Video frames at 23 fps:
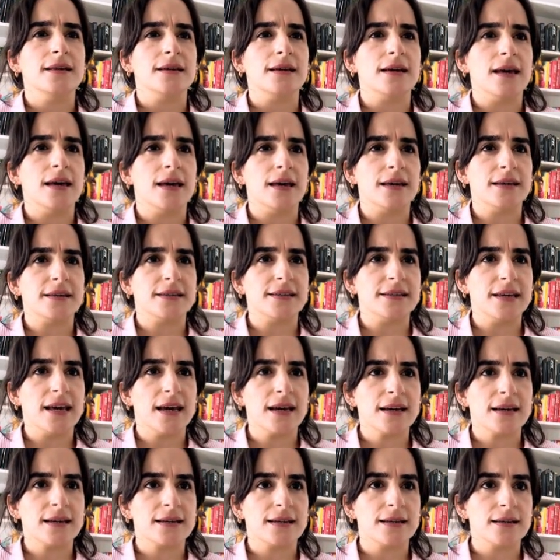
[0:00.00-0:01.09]

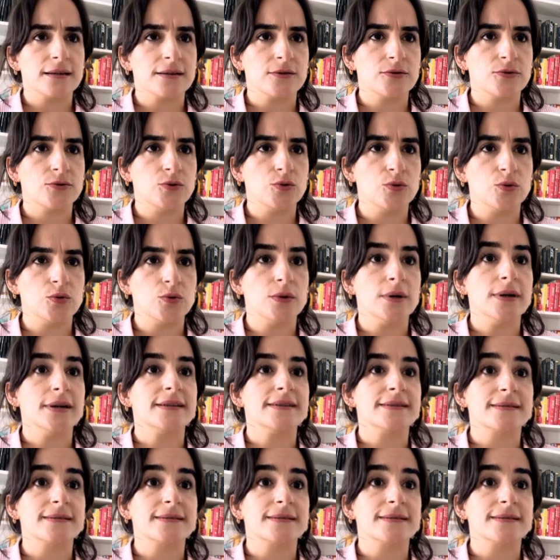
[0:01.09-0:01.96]
yek, do,